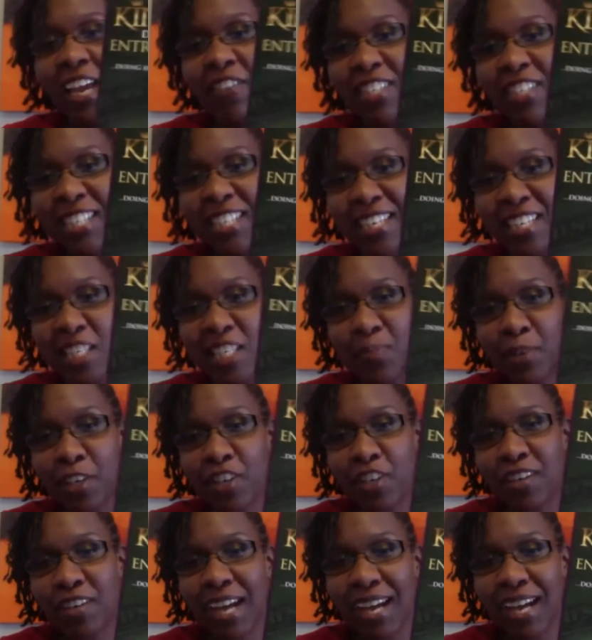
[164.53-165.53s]
you seen this
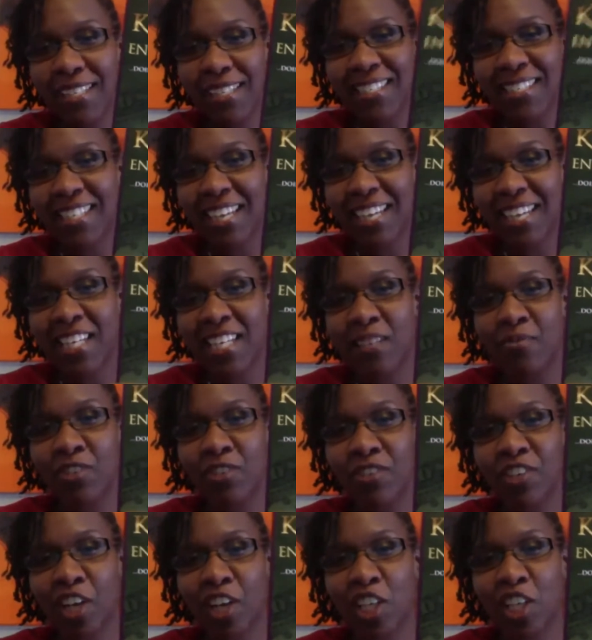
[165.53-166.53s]
book, you guys? It's the Kingdom
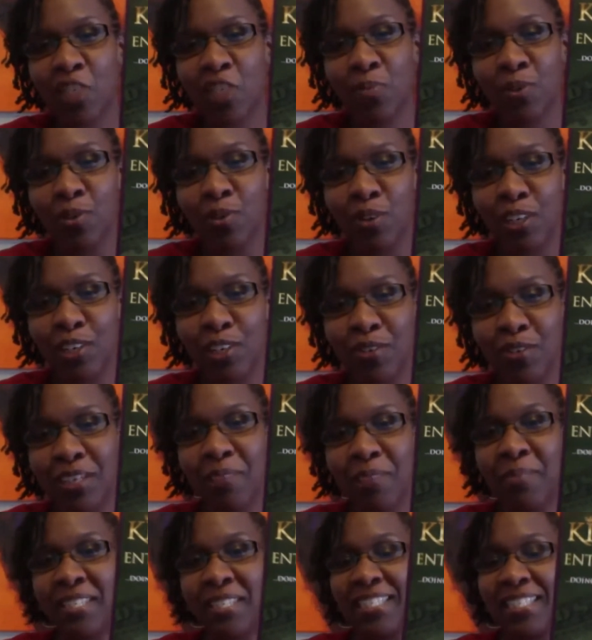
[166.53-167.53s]
Driven Entrepreneur
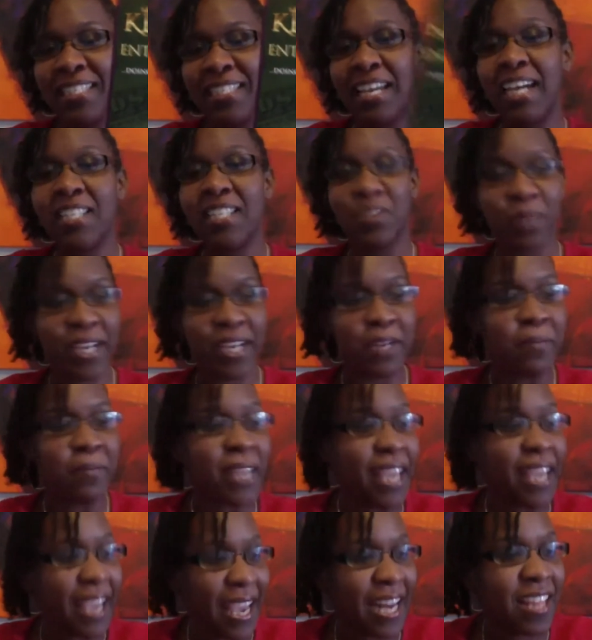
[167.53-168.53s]
Doing Business God's Way.
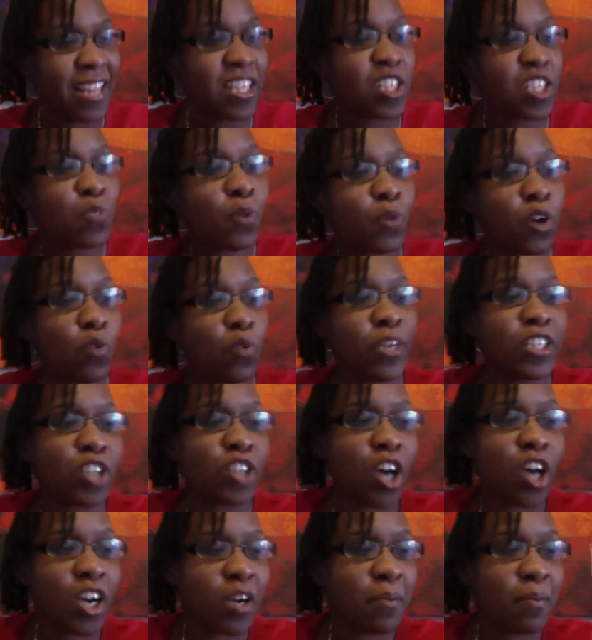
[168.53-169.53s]
And in this book, we
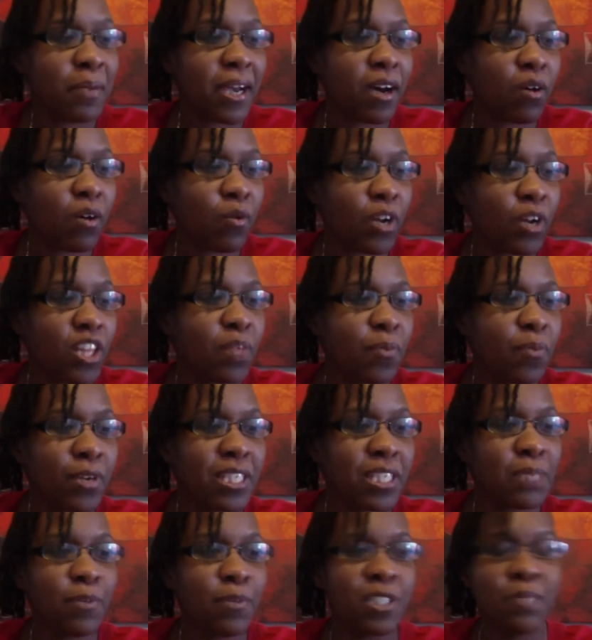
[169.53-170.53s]
talk about one of the
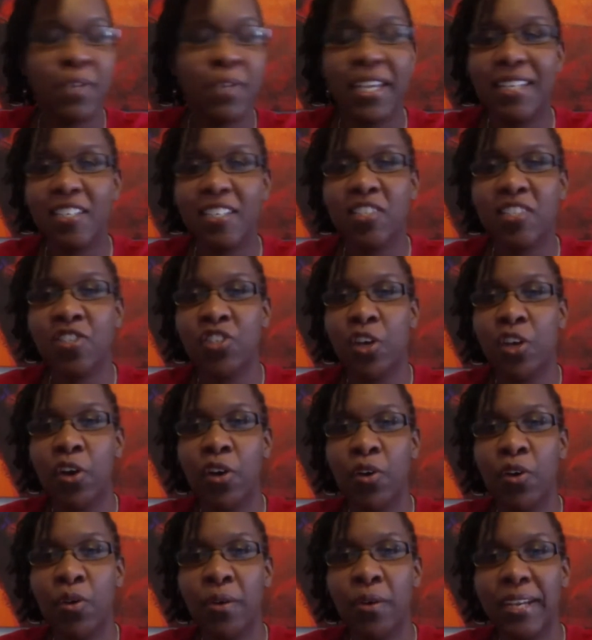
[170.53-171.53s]
principles being to
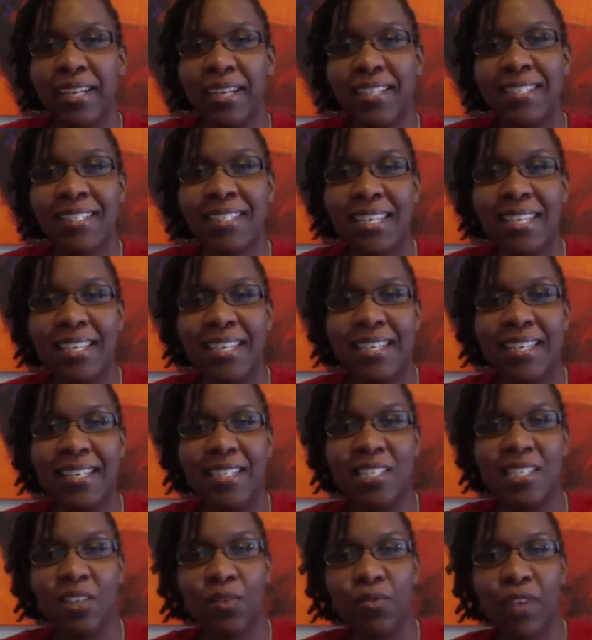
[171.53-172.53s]
sow
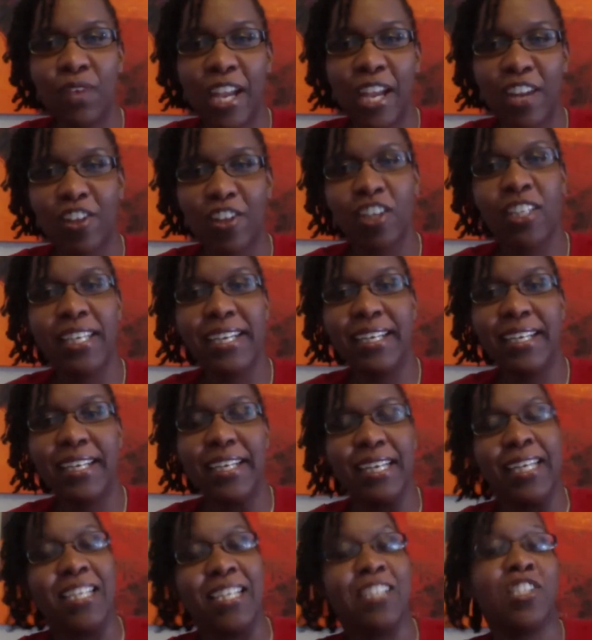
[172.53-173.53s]
seeds regularly
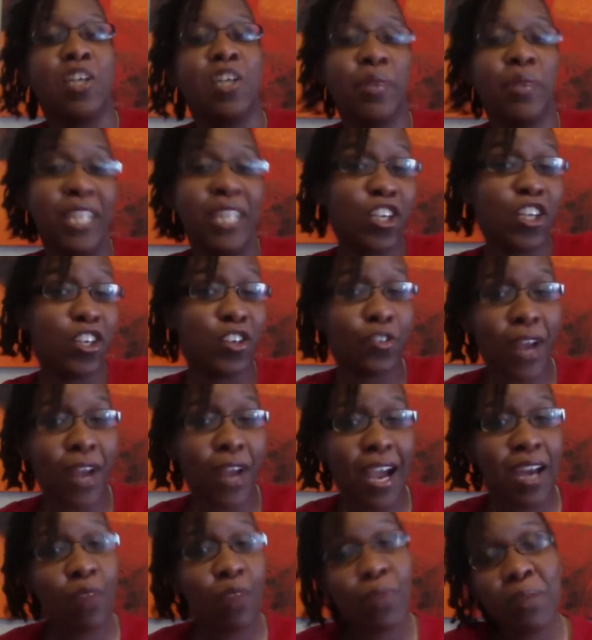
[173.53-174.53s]
and to sow it in good
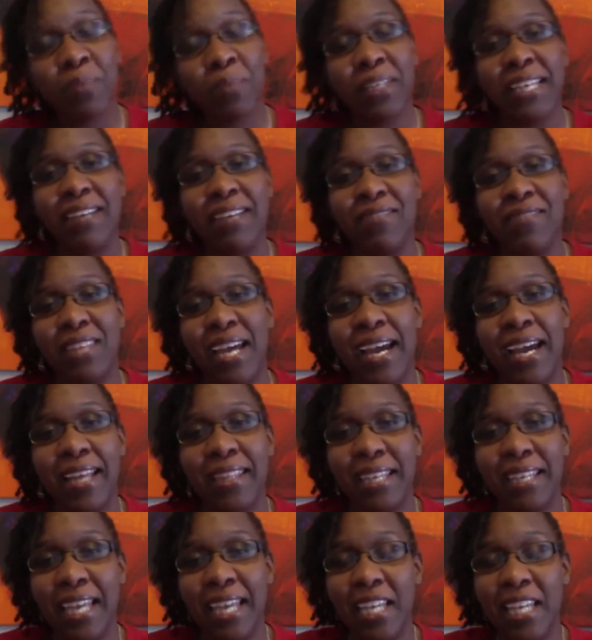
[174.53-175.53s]
ground. And we believe that
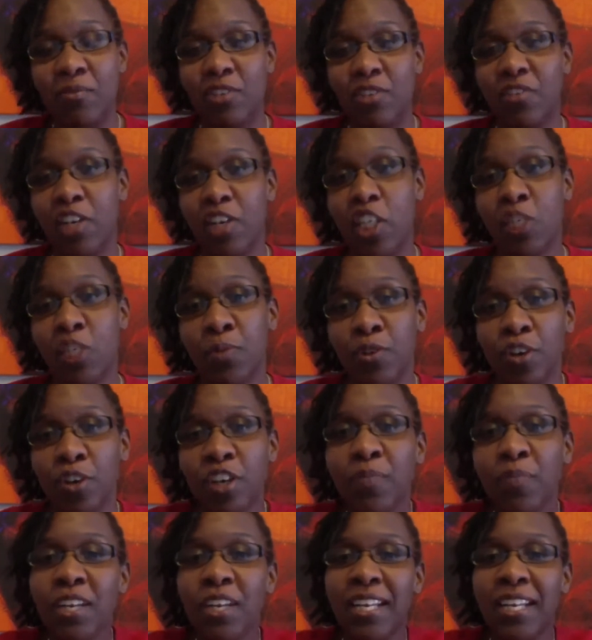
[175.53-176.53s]
the Kingdom Driven Entrepreneur
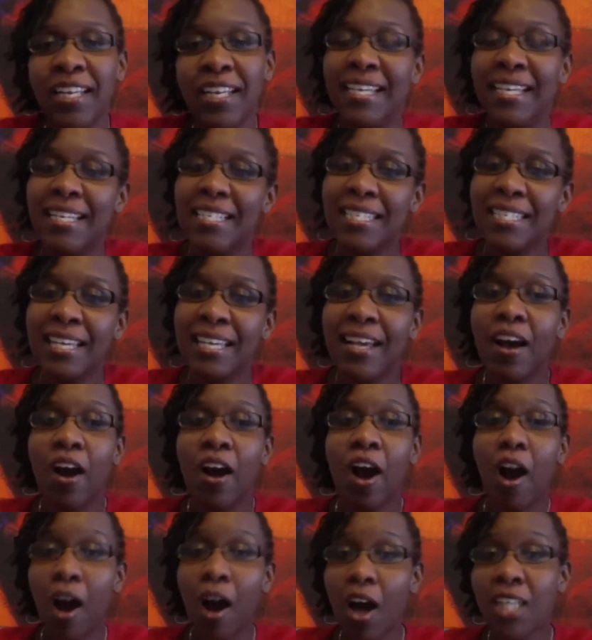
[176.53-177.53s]
community is
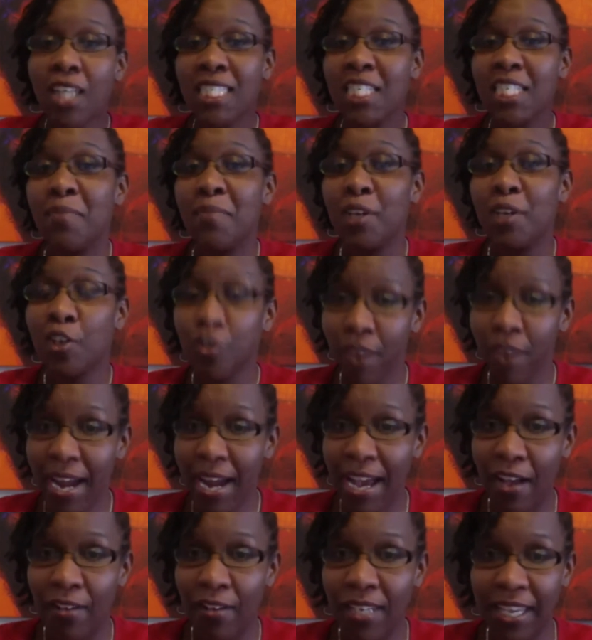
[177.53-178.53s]
awesome
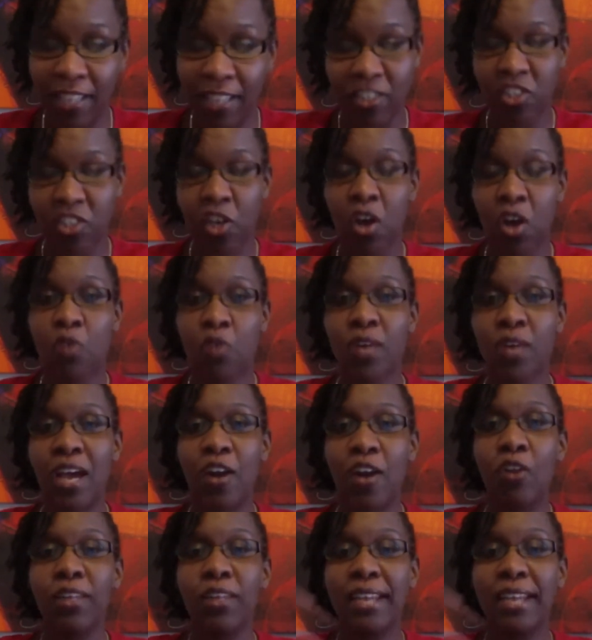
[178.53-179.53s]
ground. And so not
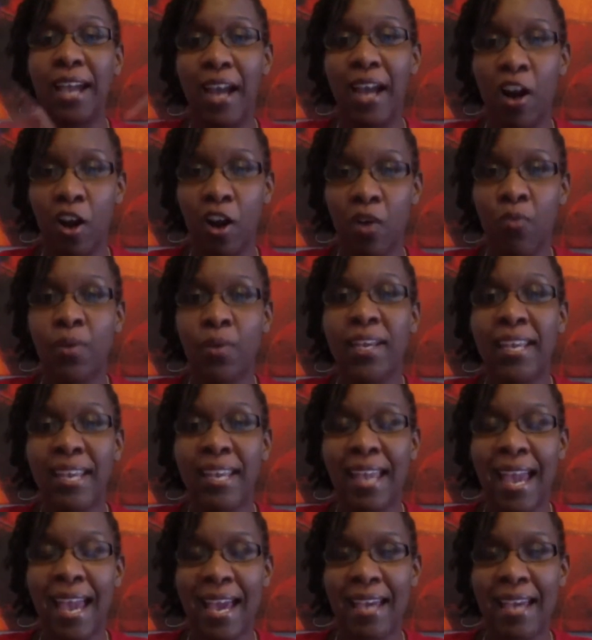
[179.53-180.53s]
only are
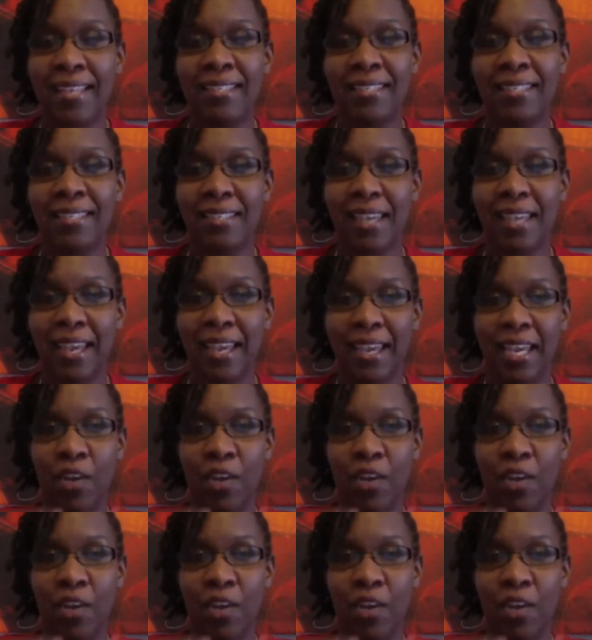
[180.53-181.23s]
we as a